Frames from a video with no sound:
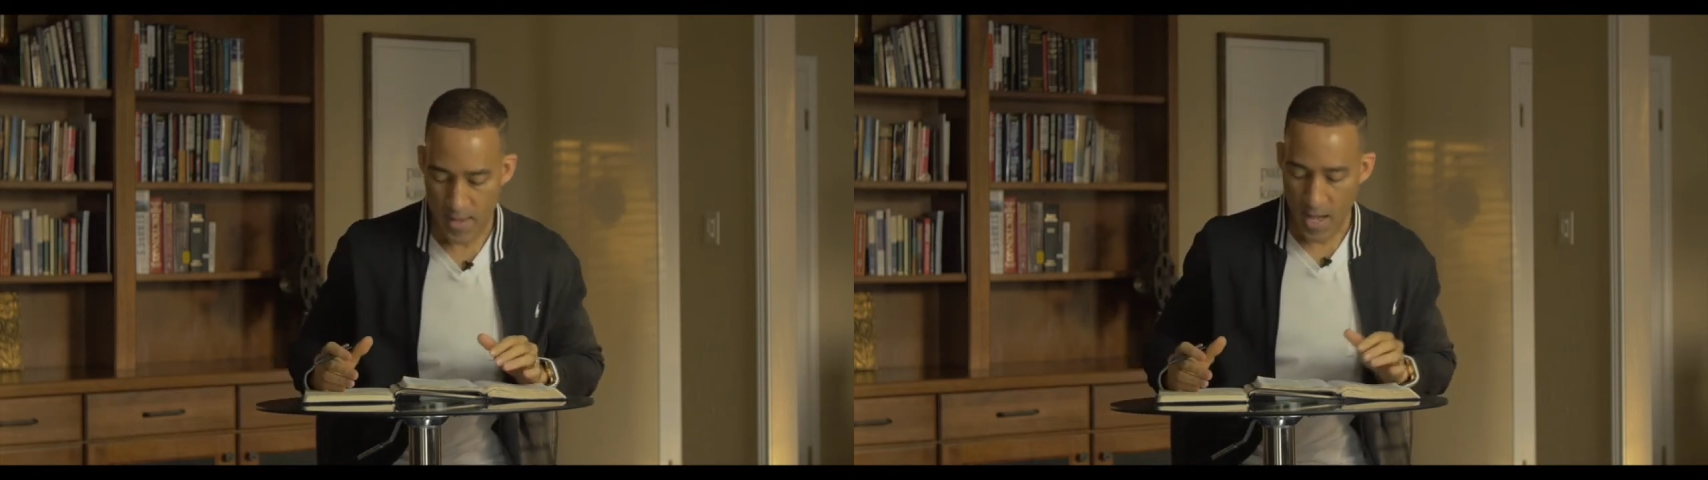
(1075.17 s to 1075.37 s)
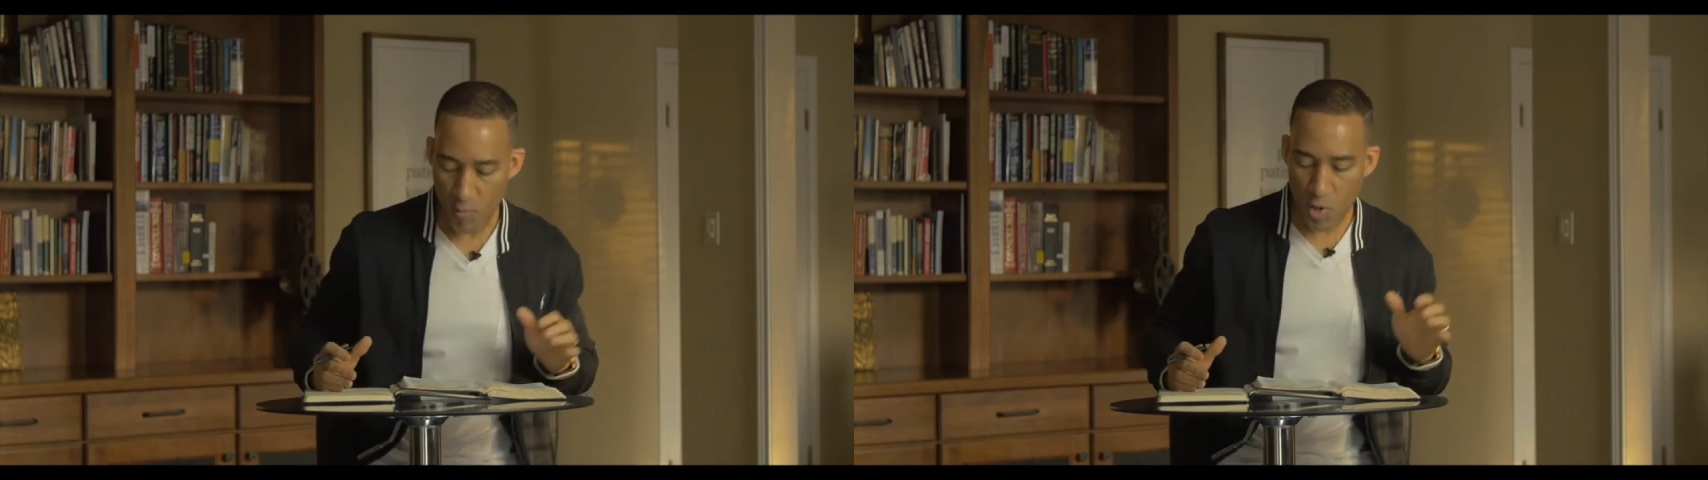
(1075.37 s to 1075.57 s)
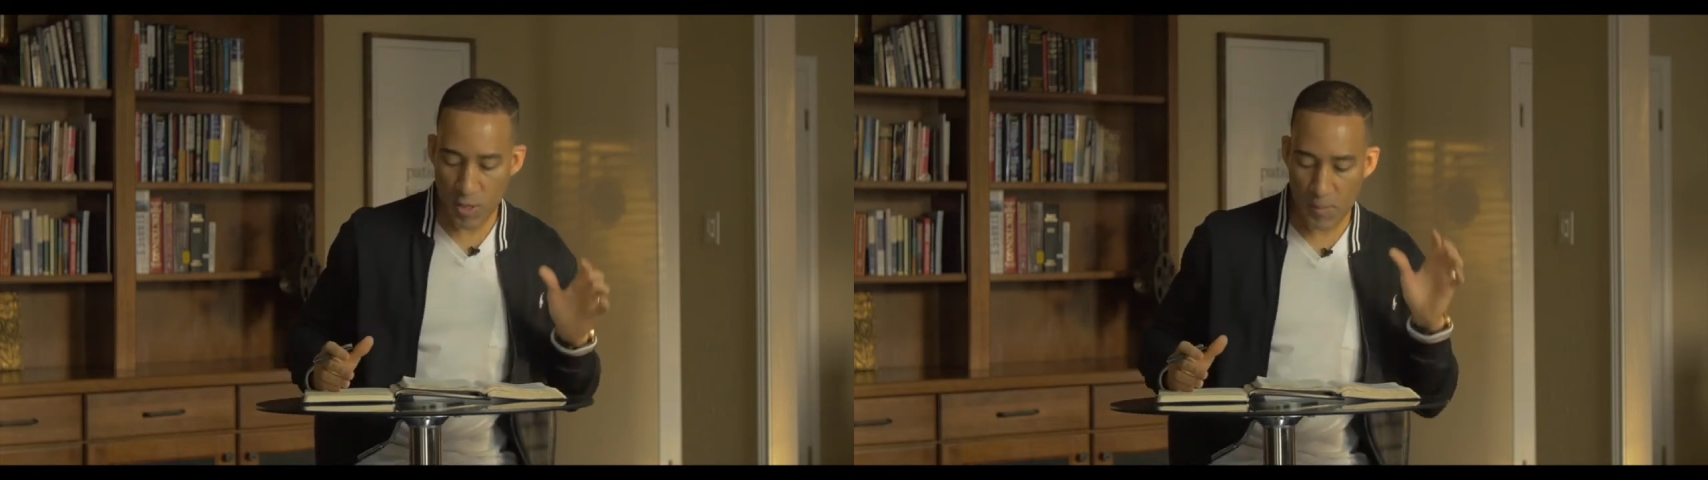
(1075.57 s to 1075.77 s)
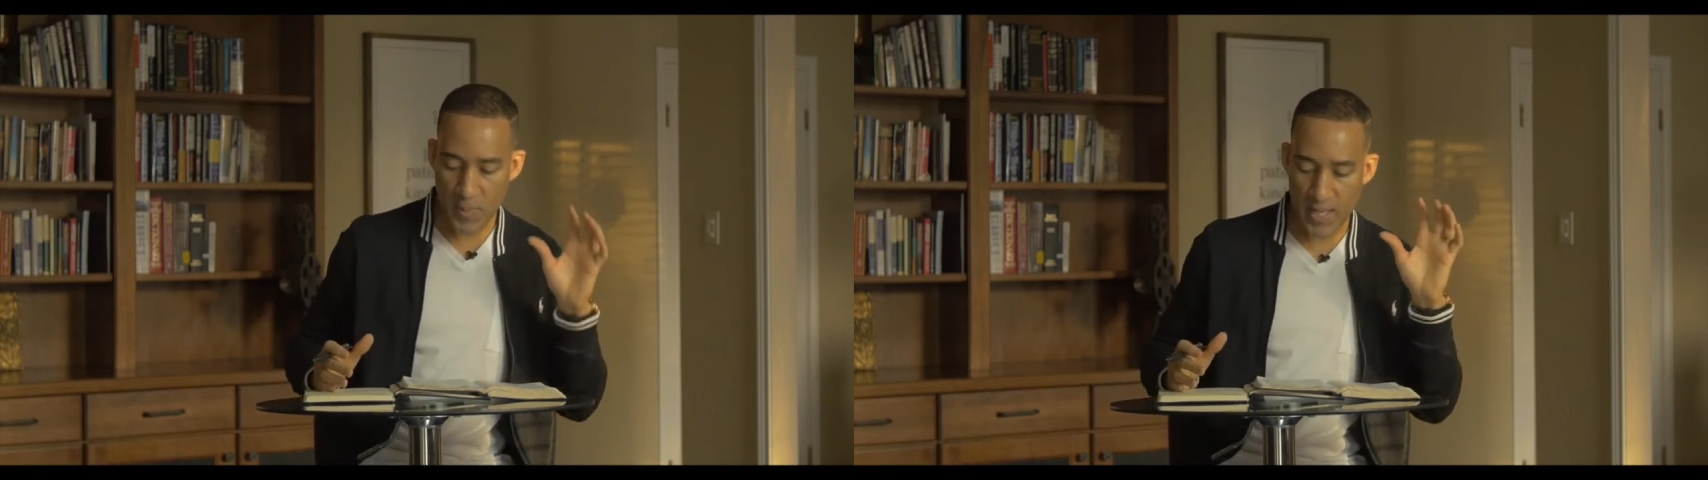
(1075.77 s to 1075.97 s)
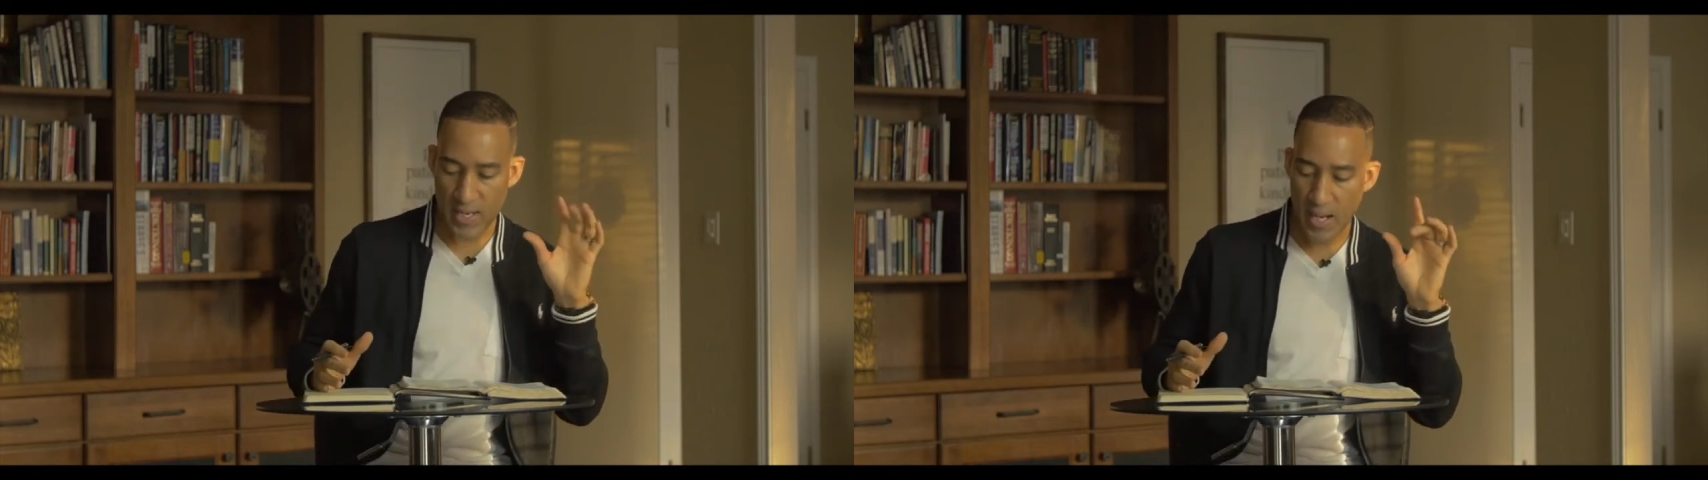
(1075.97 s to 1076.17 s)
And we're going to
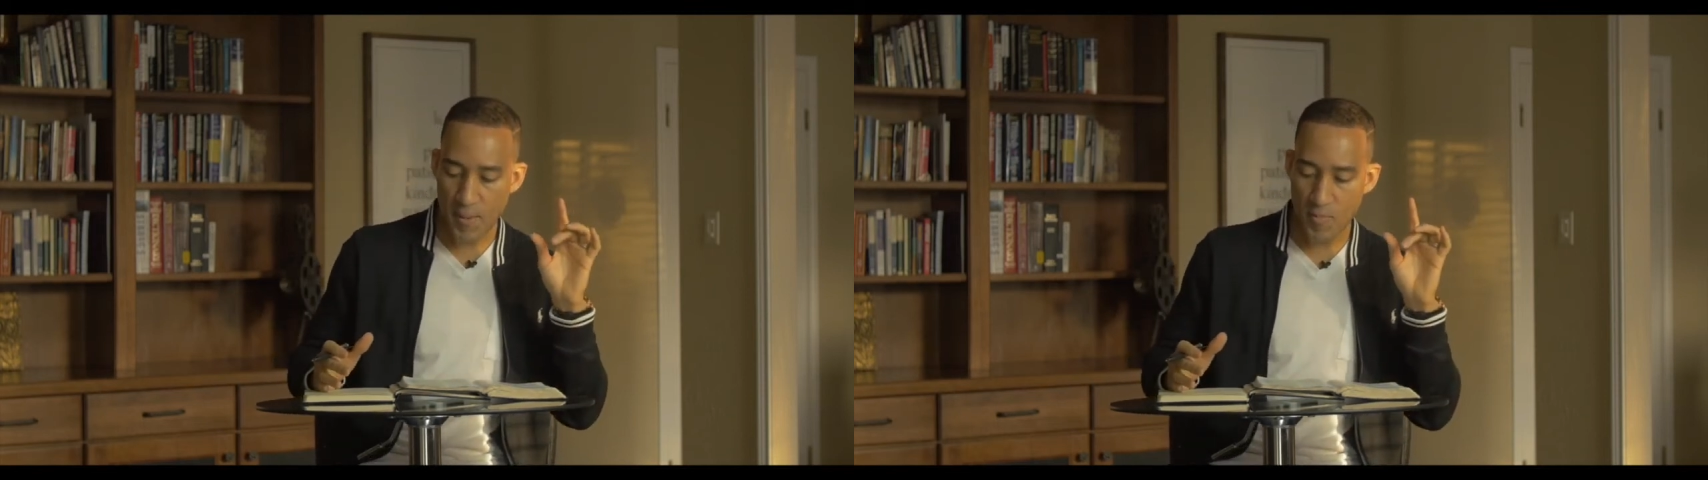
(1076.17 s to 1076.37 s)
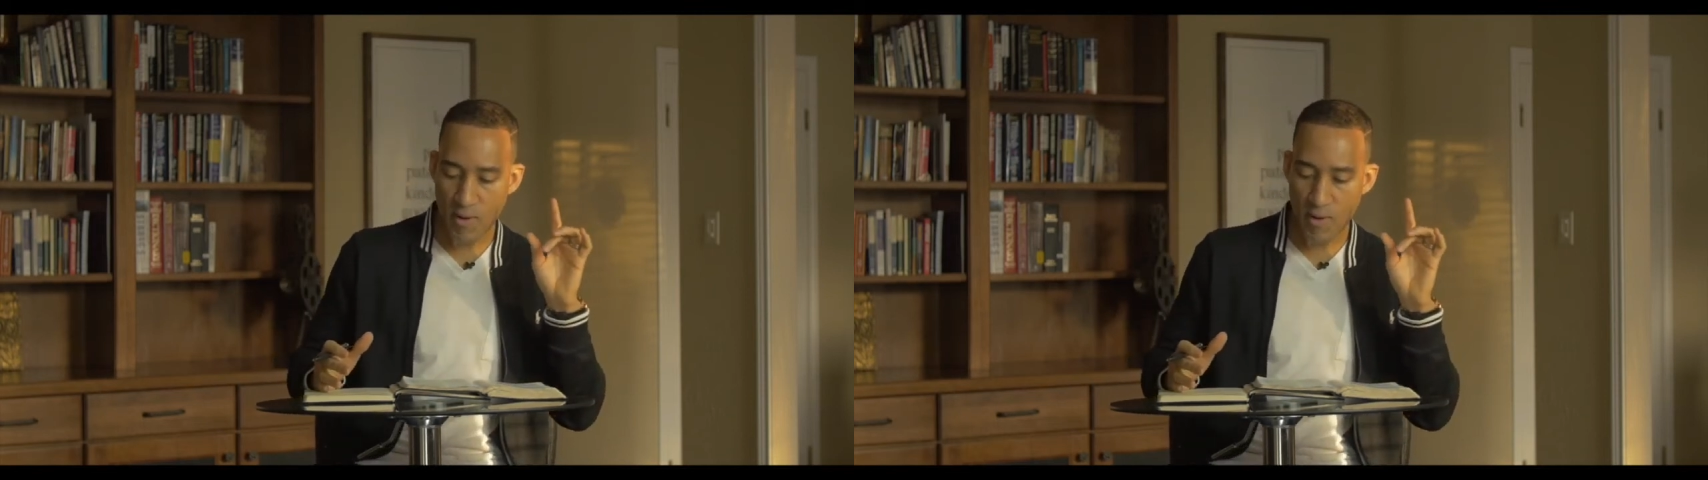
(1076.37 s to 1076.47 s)
pick it up